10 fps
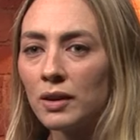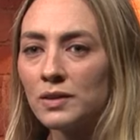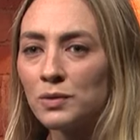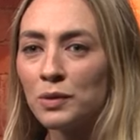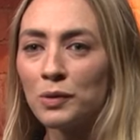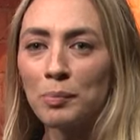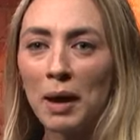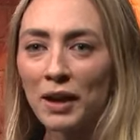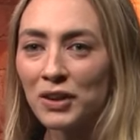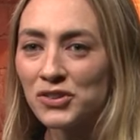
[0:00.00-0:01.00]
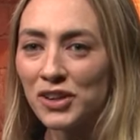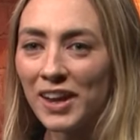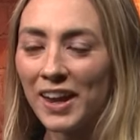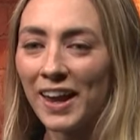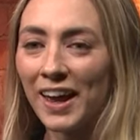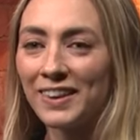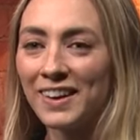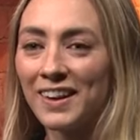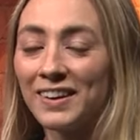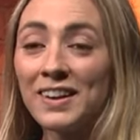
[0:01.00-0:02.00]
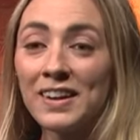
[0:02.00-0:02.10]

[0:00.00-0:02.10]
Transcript: It's all the packaging and then